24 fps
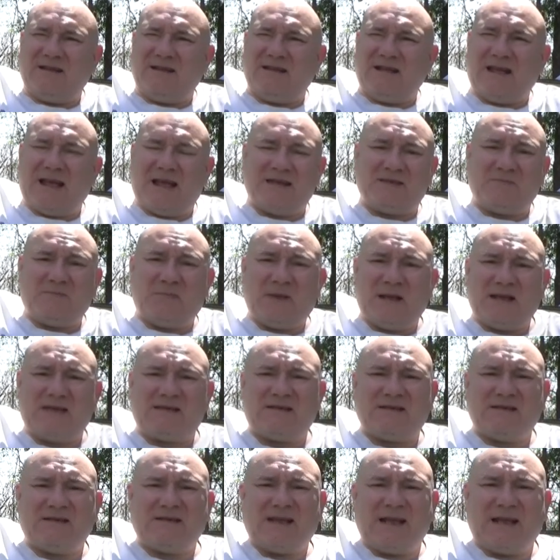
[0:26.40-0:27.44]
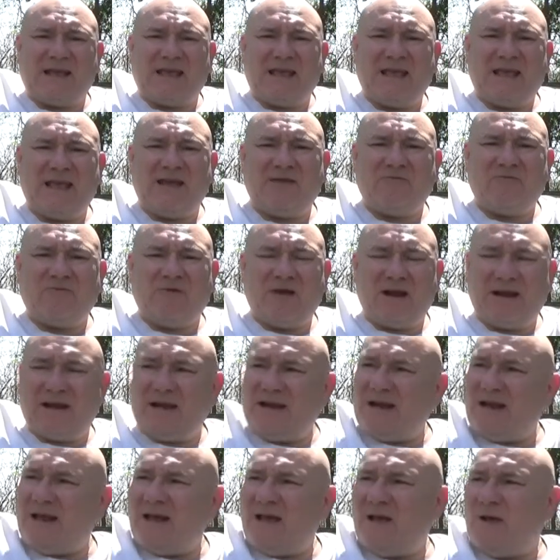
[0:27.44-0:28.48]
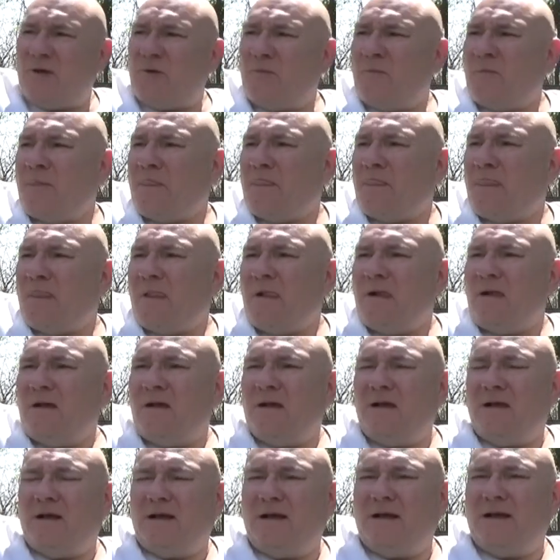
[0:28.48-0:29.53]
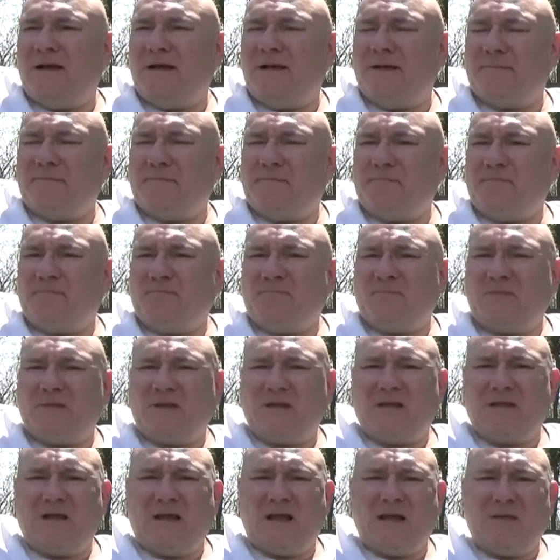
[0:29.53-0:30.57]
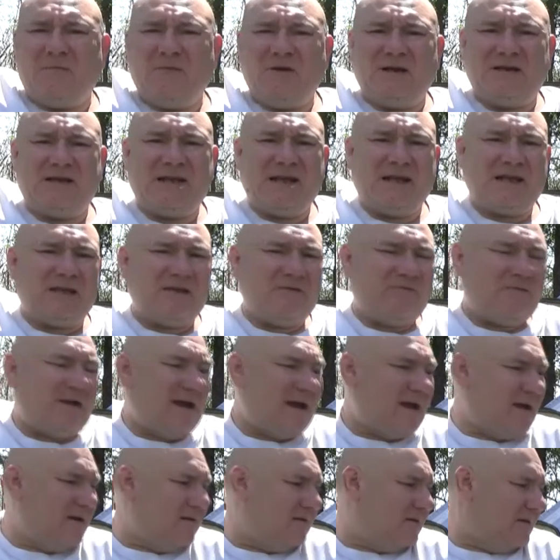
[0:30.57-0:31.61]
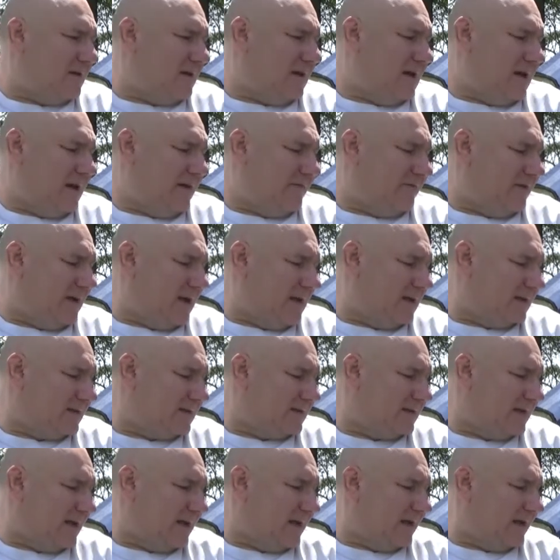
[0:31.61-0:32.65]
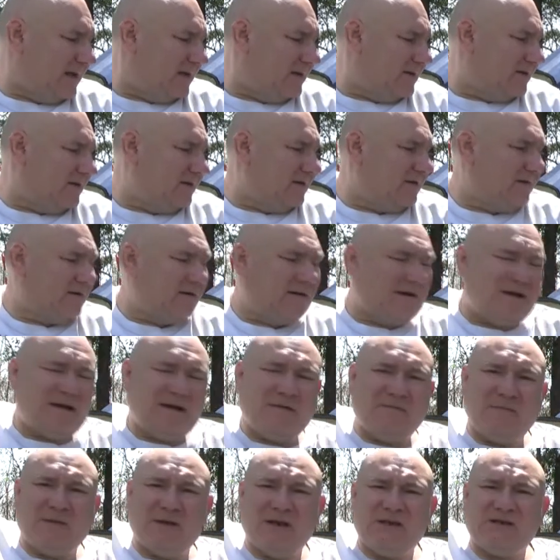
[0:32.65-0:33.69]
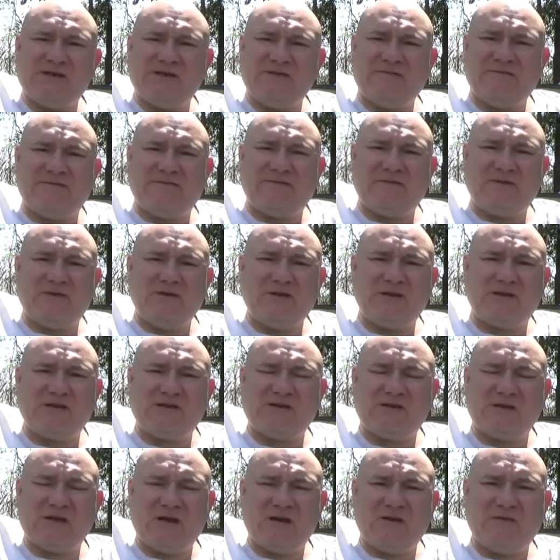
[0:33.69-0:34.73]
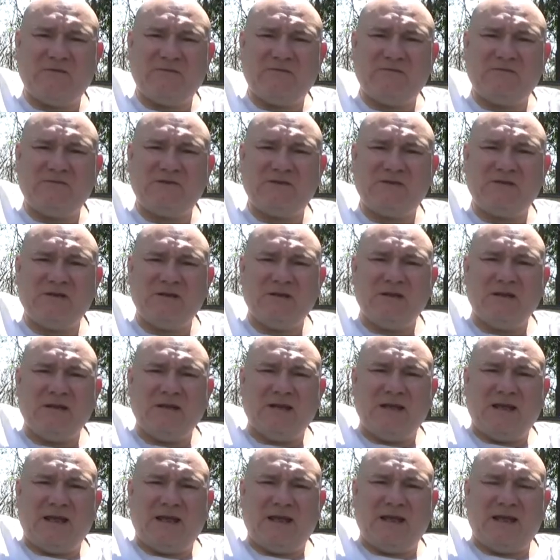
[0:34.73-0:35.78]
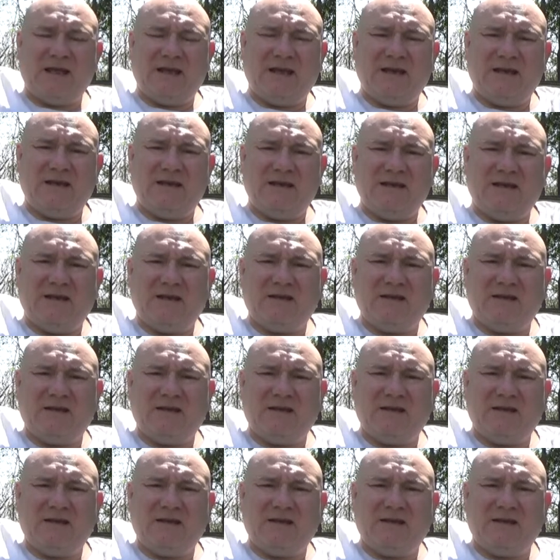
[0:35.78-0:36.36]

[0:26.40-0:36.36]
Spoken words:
as best as I can right now. I'm going to take you around. I've got set here a bunch of cook stoves and